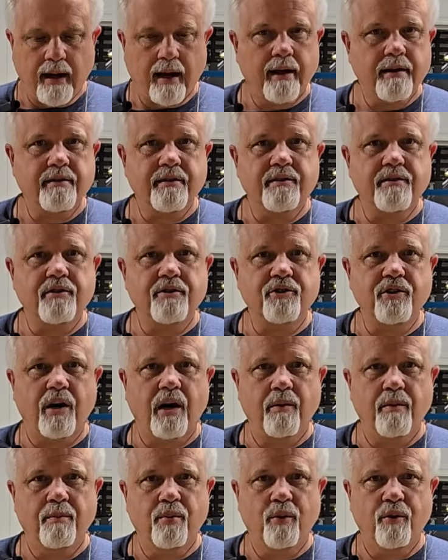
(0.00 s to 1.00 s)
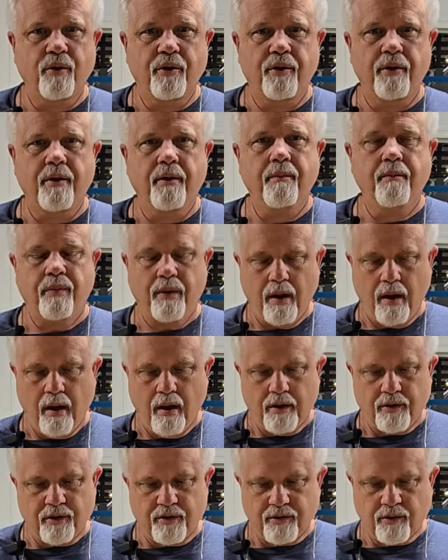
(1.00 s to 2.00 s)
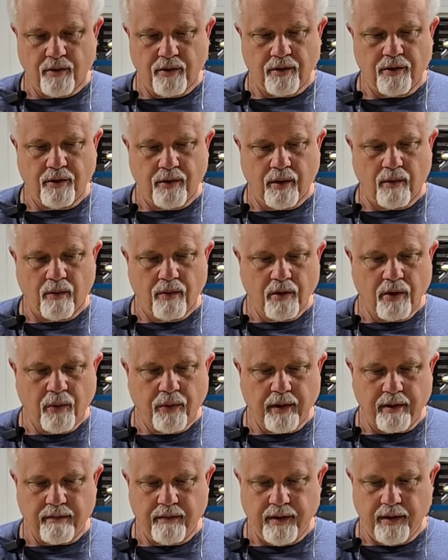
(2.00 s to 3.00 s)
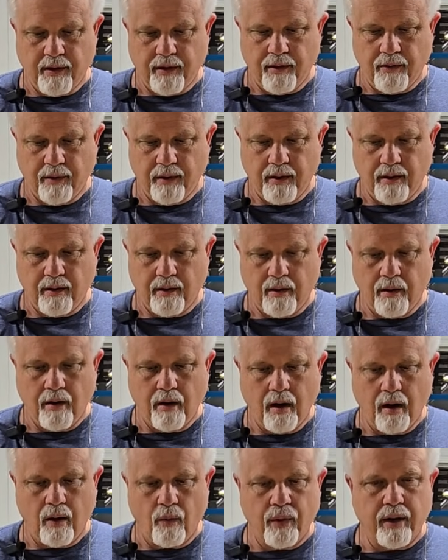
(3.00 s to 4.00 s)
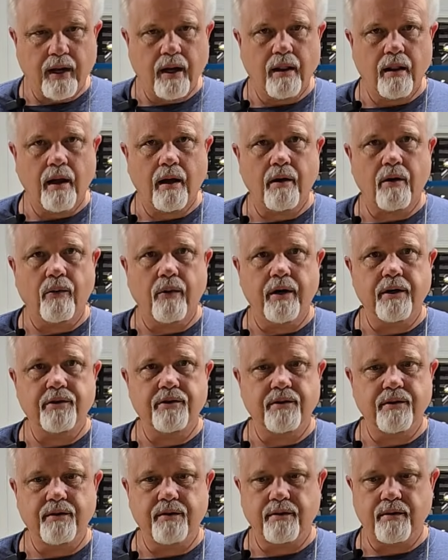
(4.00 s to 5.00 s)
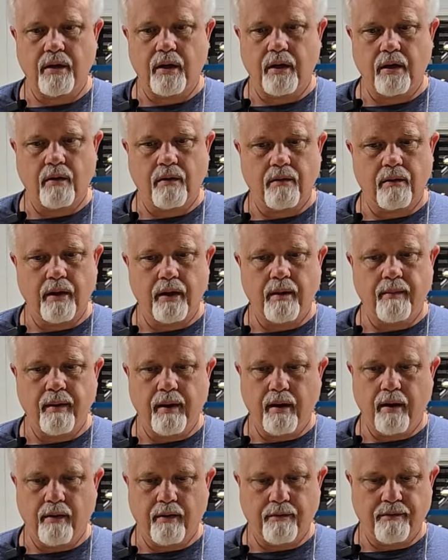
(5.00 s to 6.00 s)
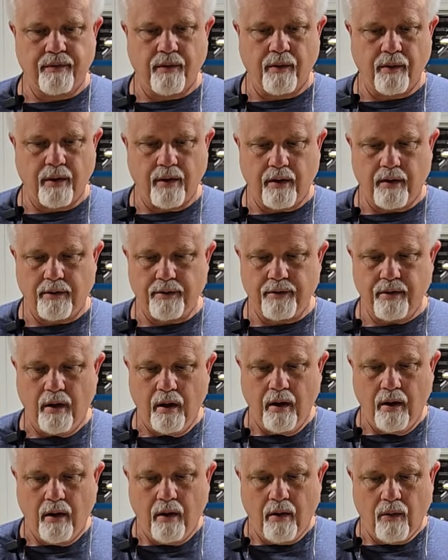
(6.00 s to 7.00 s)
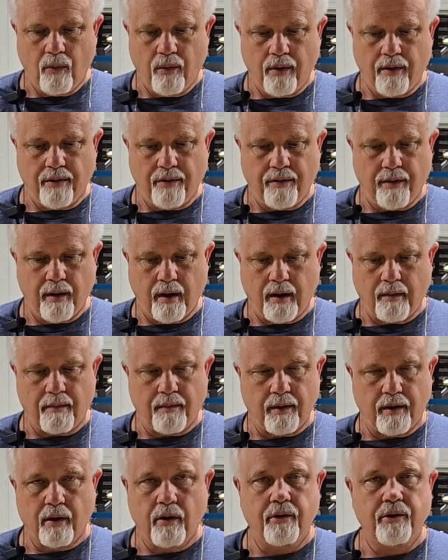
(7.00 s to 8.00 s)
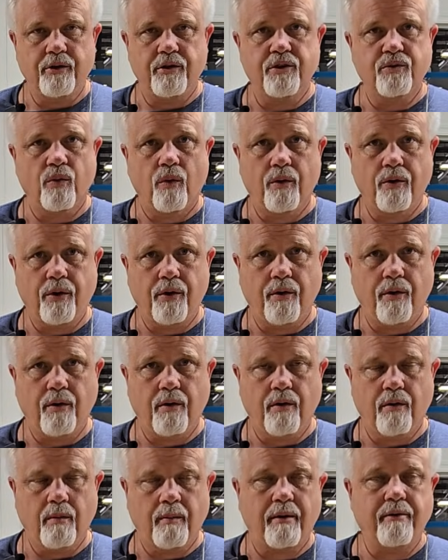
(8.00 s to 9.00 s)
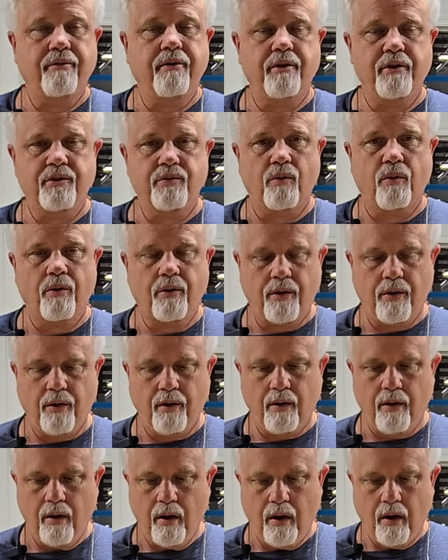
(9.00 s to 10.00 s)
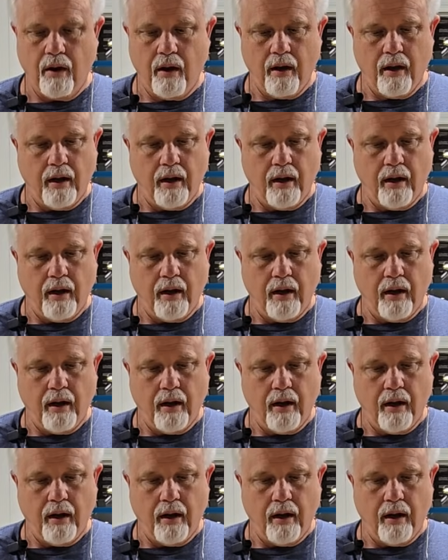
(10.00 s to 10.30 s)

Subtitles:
Hey guys, this is John with BluCure. Just going to do a real quick video here. We get a lot of questions on email and phone calls with coating just won't cure or my finish won't cure.